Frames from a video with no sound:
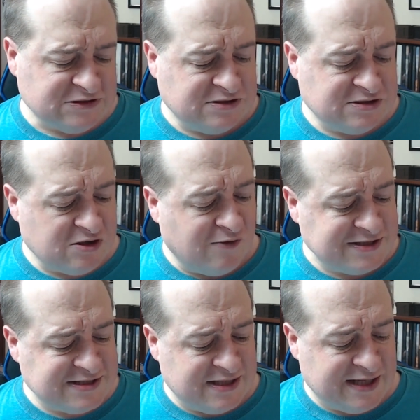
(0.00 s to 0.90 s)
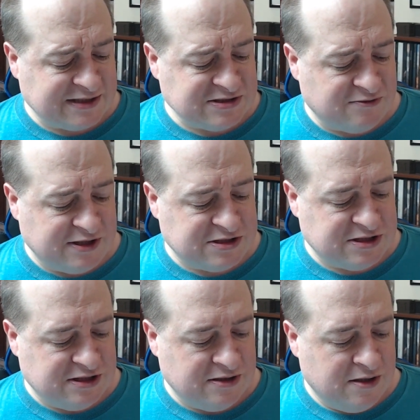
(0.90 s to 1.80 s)
So what's the next
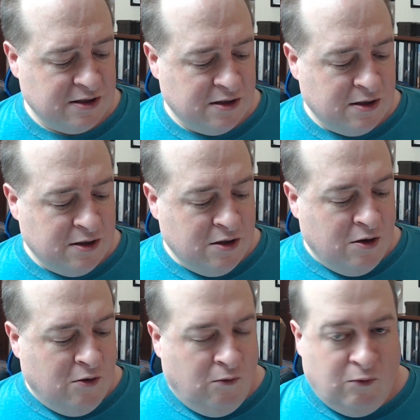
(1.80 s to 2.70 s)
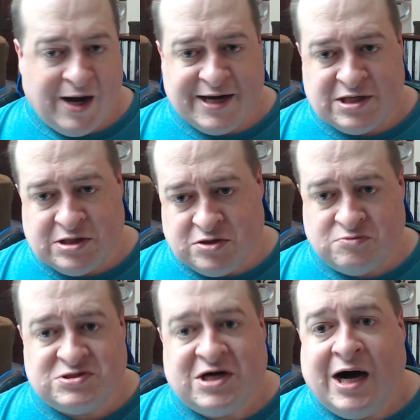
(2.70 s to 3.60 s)
question? Why do you
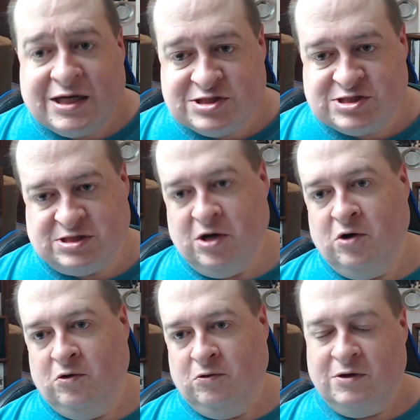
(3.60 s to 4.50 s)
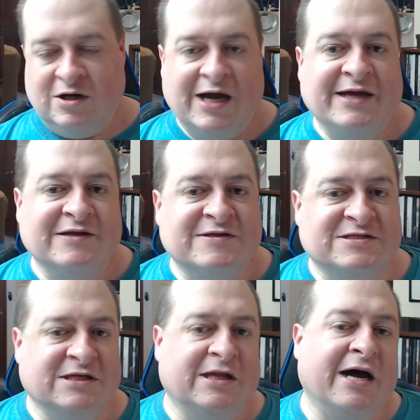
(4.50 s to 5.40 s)
talk slow? I get
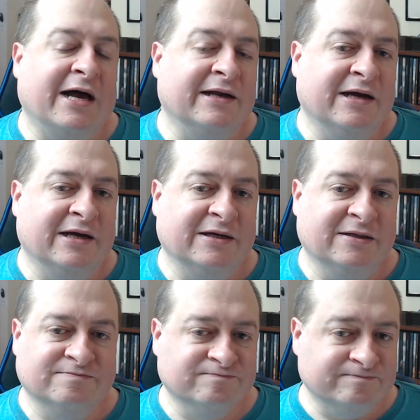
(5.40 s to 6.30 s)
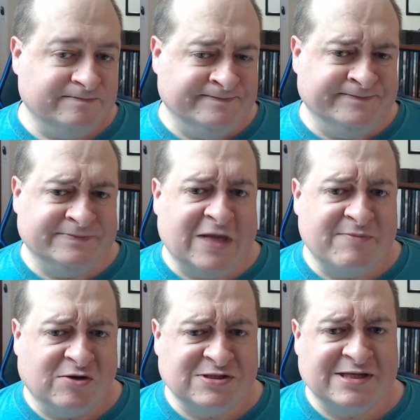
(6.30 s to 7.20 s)
this a lot. And
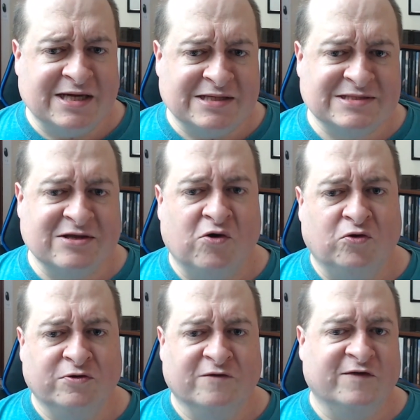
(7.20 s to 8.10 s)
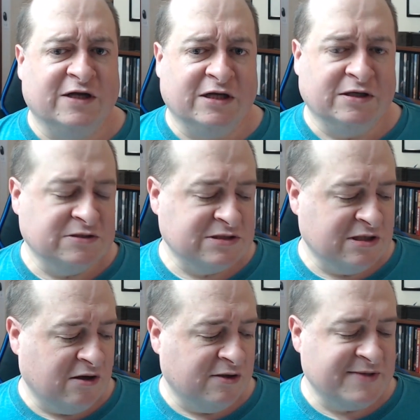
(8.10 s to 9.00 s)
mostly it's the older videos.
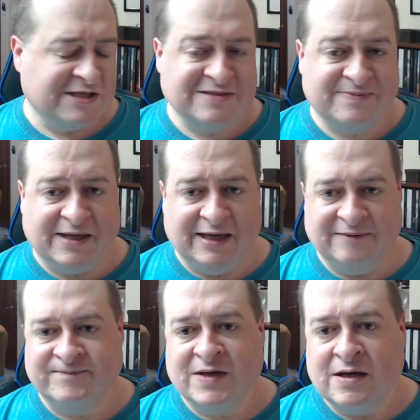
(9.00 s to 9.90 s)
So let me explain.